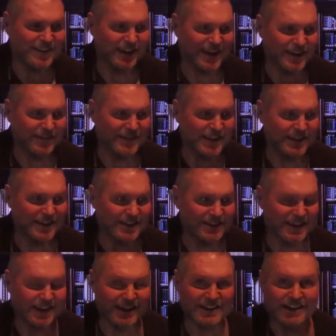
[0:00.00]
We were laughing
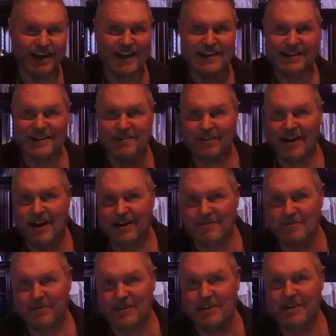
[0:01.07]
at this last night. You know,
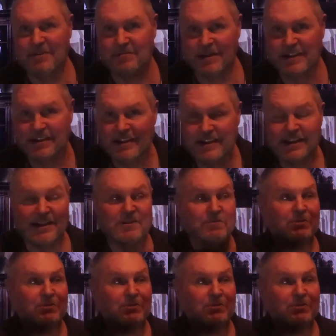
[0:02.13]
God's within me.